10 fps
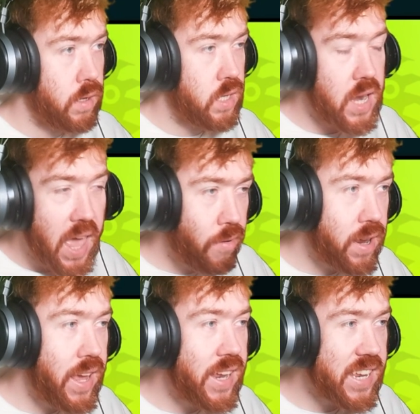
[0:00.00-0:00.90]

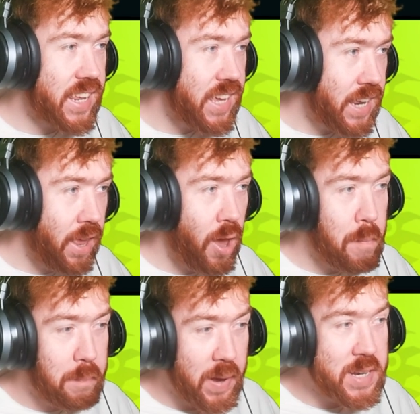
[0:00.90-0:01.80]
Zenari is a healer
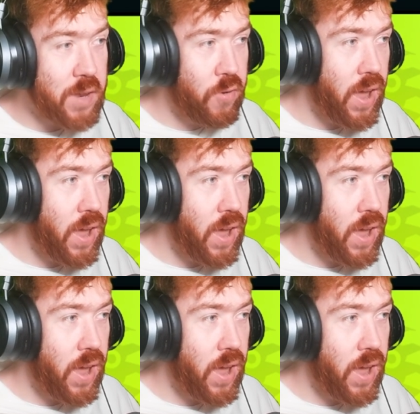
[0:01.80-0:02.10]
based off